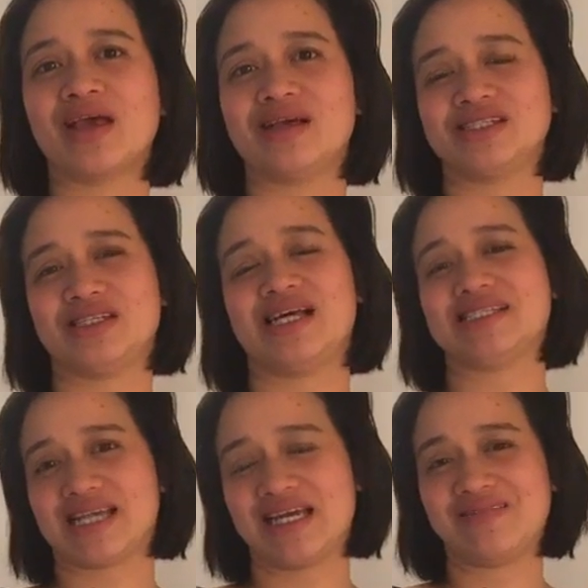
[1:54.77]
So that's
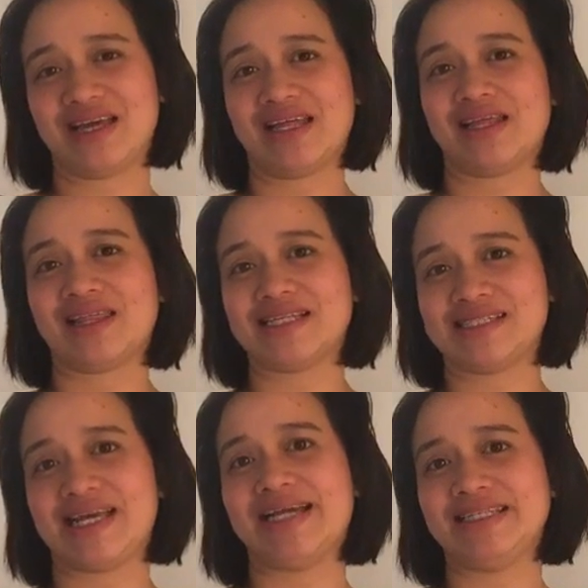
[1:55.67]
that's
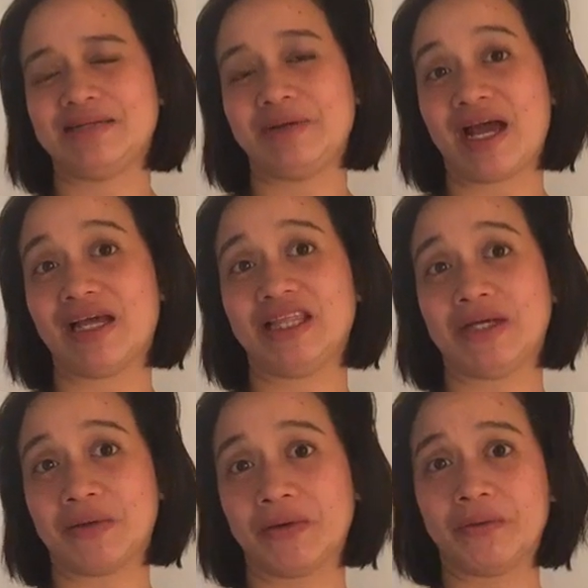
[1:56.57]
the idea behind the
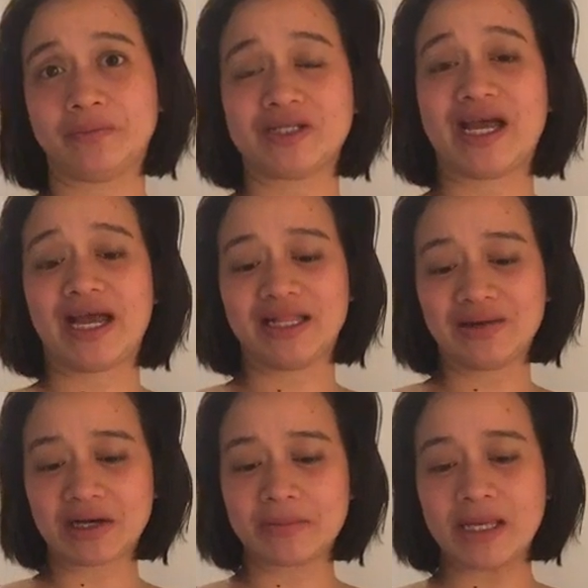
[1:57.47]
group. So I highly
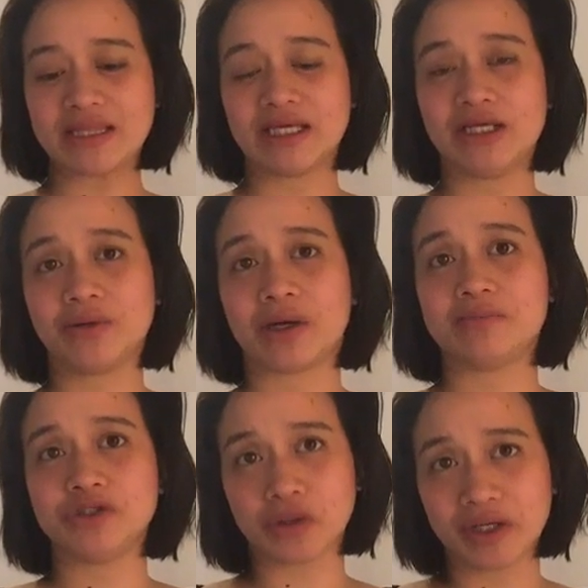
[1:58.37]
recommend that you come
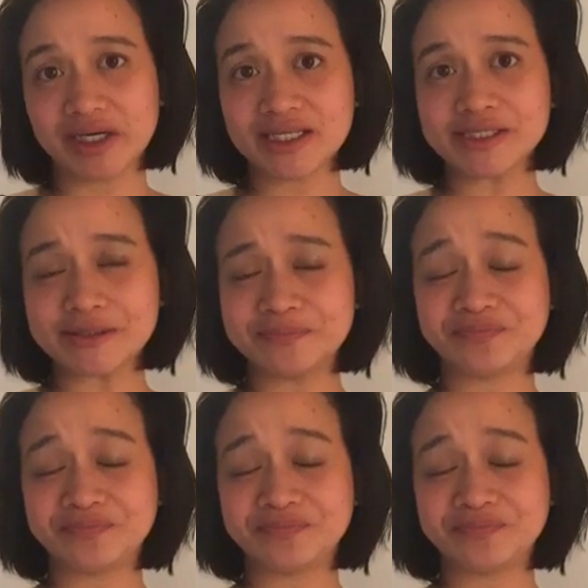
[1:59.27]
join us.